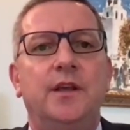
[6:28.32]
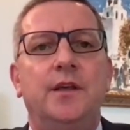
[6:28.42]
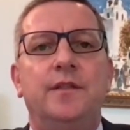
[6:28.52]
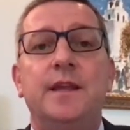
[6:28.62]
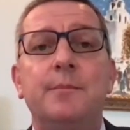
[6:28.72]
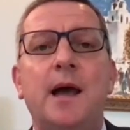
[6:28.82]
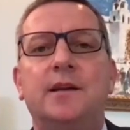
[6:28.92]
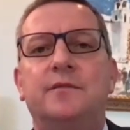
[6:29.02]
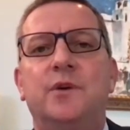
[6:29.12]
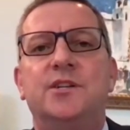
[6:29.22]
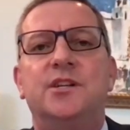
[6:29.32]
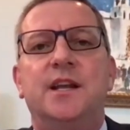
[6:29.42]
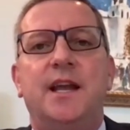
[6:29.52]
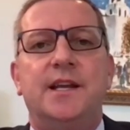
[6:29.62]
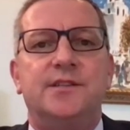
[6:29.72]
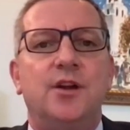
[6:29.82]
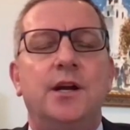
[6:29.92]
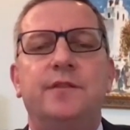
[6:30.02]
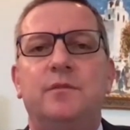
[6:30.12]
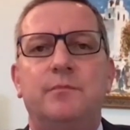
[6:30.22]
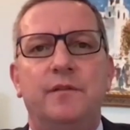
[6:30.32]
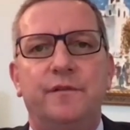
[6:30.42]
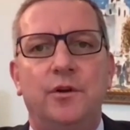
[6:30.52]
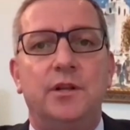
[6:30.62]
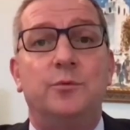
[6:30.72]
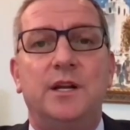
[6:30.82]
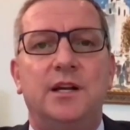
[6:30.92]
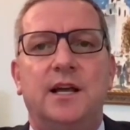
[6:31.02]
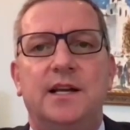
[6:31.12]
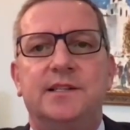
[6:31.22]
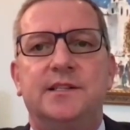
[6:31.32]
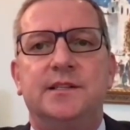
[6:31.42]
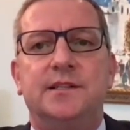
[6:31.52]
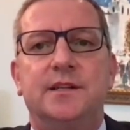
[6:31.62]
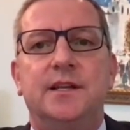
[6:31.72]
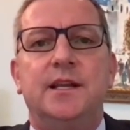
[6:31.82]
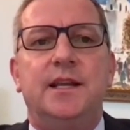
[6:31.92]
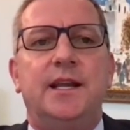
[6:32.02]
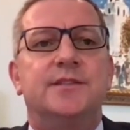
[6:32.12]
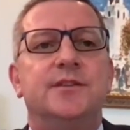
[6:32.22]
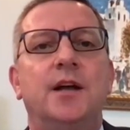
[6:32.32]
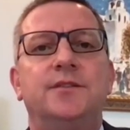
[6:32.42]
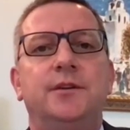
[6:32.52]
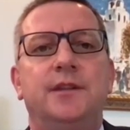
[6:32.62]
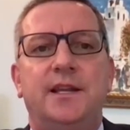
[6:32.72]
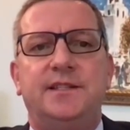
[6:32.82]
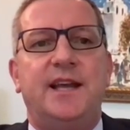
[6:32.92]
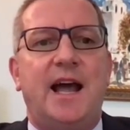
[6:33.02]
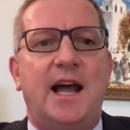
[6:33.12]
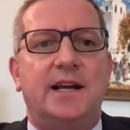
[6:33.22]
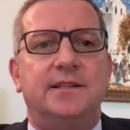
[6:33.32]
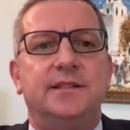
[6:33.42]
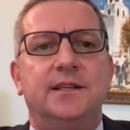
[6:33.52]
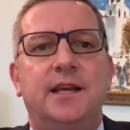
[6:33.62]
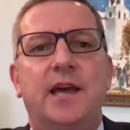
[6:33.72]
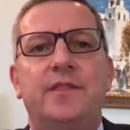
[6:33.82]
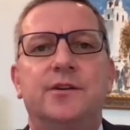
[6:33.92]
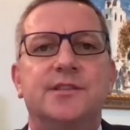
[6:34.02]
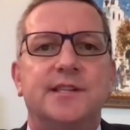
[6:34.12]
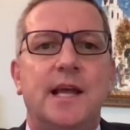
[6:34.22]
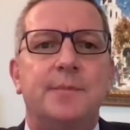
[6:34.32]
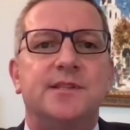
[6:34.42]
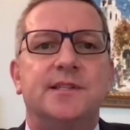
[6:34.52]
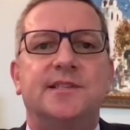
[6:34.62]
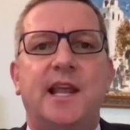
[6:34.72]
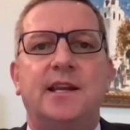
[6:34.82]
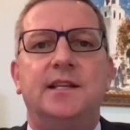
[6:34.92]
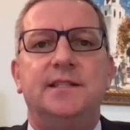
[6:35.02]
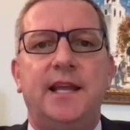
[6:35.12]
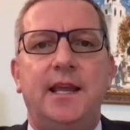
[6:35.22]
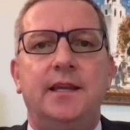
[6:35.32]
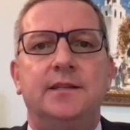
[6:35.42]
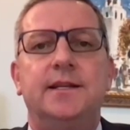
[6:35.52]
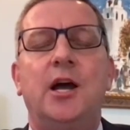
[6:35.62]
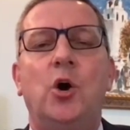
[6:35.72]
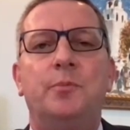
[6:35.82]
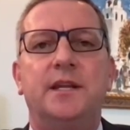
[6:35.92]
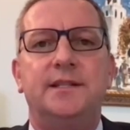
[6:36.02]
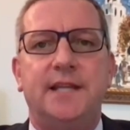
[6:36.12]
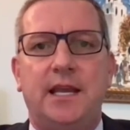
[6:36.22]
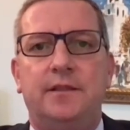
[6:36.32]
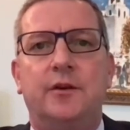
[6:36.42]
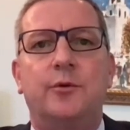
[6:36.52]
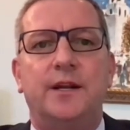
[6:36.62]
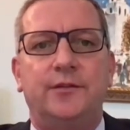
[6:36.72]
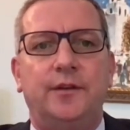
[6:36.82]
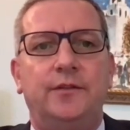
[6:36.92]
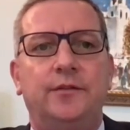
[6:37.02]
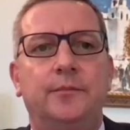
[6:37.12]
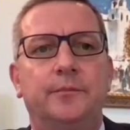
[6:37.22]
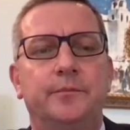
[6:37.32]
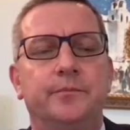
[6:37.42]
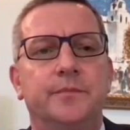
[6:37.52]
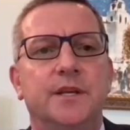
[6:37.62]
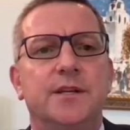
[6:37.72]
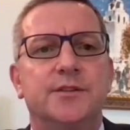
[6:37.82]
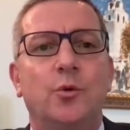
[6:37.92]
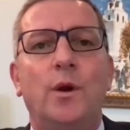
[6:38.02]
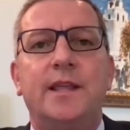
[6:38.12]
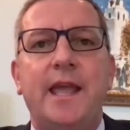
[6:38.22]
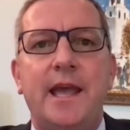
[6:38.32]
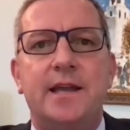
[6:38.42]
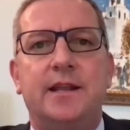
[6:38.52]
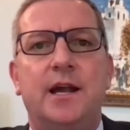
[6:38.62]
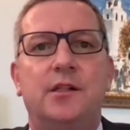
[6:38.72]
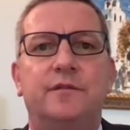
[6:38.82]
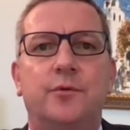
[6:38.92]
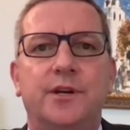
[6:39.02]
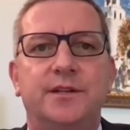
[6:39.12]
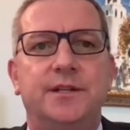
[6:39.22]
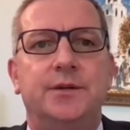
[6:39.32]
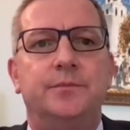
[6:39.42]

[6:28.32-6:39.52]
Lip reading: the impact of which has not even been fully realized. It's not too late to act, and there are steps the state can take to help contain the crisis. So what can California do?